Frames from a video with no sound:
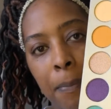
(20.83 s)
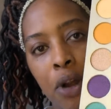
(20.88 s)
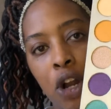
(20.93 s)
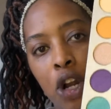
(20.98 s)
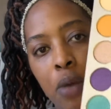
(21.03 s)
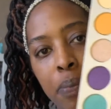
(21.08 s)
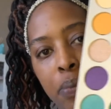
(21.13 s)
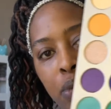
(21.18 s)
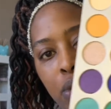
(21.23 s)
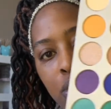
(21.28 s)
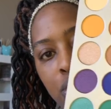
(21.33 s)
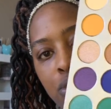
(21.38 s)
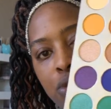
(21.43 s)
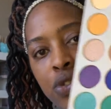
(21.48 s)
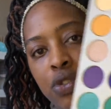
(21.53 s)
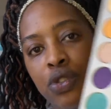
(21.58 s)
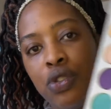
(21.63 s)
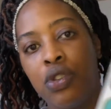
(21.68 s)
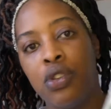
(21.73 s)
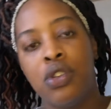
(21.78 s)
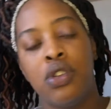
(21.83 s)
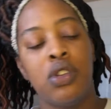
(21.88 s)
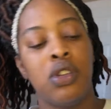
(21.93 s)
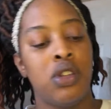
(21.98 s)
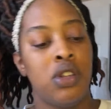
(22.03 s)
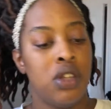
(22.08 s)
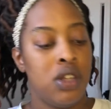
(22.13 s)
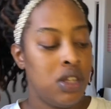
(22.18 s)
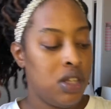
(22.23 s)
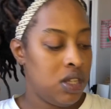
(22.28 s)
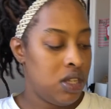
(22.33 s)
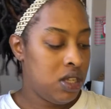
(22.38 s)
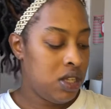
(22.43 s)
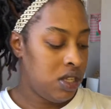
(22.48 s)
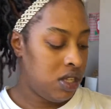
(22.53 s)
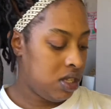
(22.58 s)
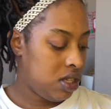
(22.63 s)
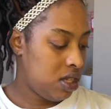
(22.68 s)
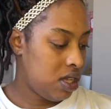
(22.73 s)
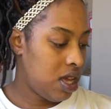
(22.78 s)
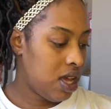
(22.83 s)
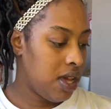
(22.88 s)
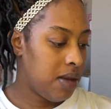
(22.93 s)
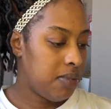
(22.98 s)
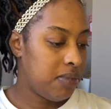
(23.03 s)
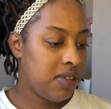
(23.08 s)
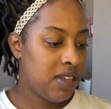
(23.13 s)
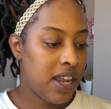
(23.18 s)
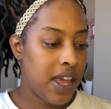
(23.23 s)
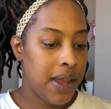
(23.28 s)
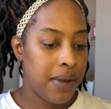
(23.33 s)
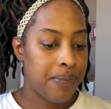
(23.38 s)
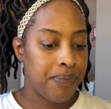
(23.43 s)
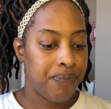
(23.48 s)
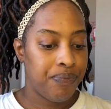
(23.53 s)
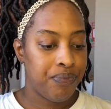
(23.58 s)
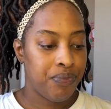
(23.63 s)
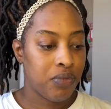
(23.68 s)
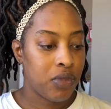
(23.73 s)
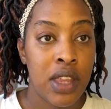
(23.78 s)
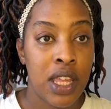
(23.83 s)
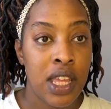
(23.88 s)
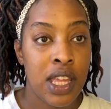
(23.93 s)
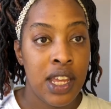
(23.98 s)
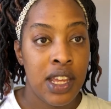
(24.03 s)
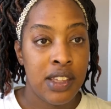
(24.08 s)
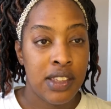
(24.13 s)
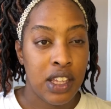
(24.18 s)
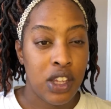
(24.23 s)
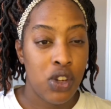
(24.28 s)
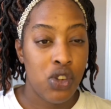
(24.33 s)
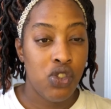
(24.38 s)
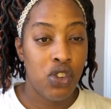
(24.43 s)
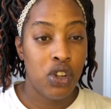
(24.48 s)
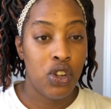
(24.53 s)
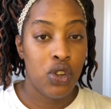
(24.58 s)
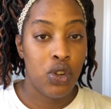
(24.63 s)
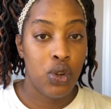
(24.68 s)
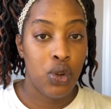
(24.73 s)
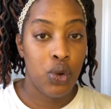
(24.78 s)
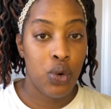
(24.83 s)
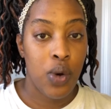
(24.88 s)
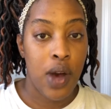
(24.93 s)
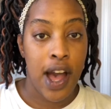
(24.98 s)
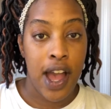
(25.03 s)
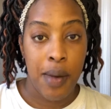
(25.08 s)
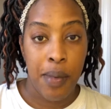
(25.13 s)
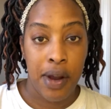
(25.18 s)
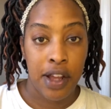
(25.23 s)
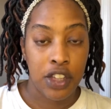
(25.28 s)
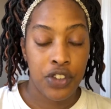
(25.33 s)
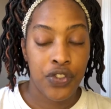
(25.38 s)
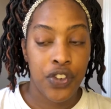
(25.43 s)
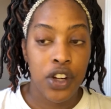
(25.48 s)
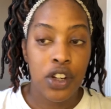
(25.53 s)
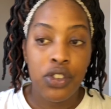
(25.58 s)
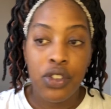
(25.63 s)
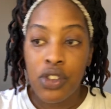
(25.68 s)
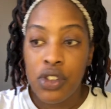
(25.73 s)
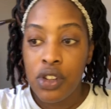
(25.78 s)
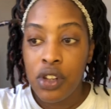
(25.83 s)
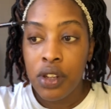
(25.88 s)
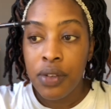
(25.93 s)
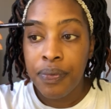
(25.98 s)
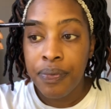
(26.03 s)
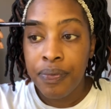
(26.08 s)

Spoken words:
purples today. They usually do eyebrows first.